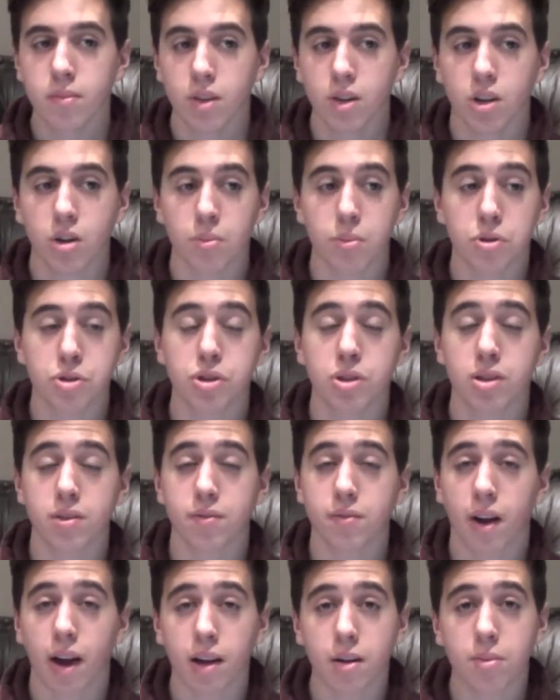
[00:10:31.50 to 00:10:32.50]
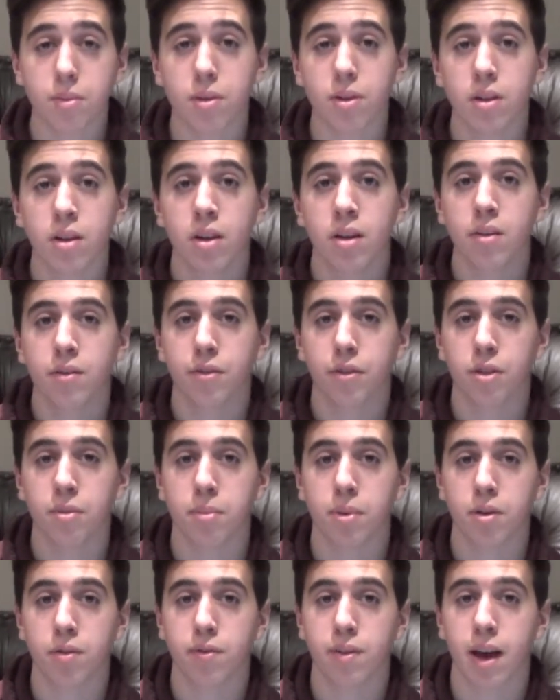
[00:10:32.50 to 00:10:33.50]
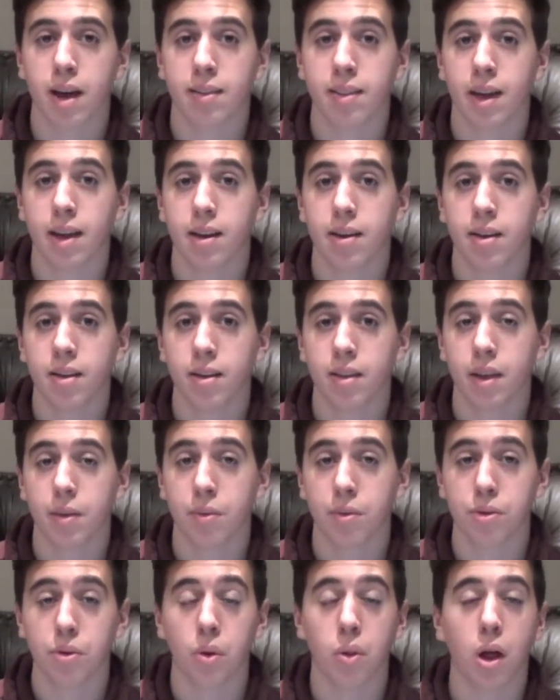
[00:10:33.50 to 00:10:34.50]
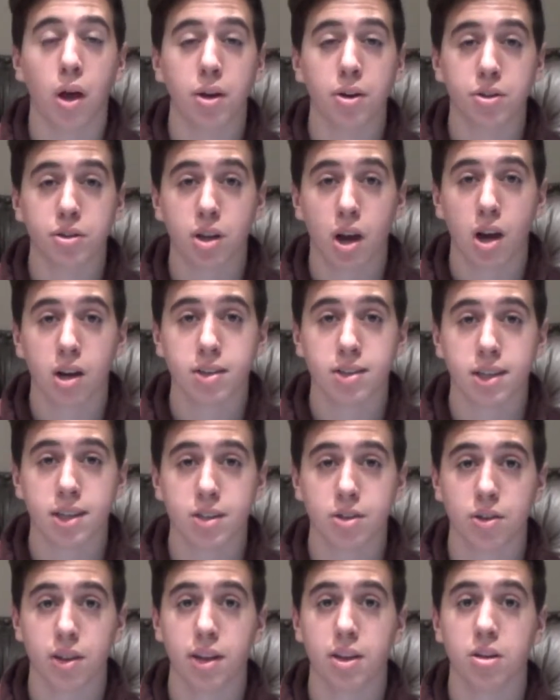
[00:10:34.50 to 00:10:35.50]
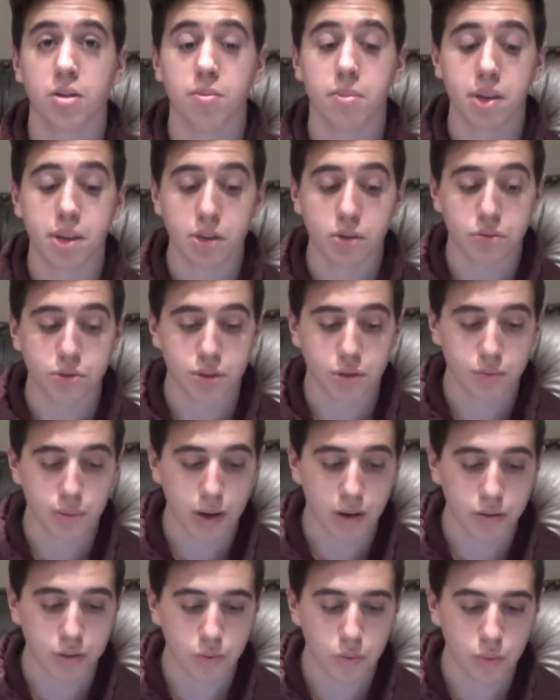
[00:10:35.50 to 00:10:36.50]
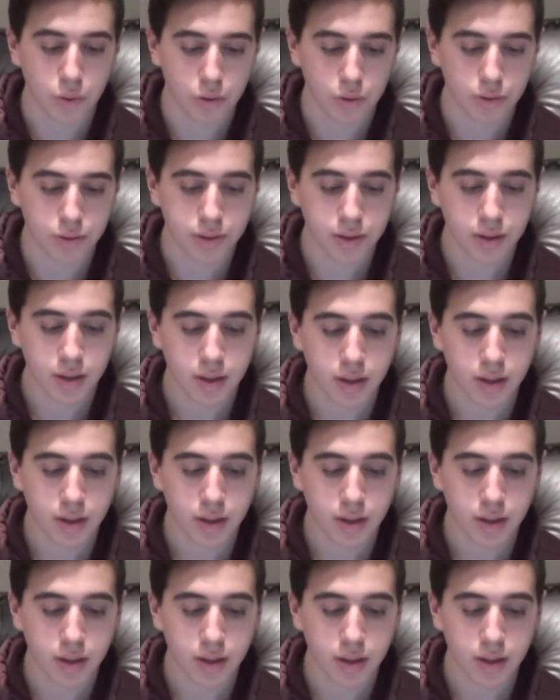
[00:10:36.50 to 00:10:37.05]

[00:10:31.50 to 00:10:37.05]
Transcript: commercially viable for the mere fact that they were no longer toxic, so they could be used around the world.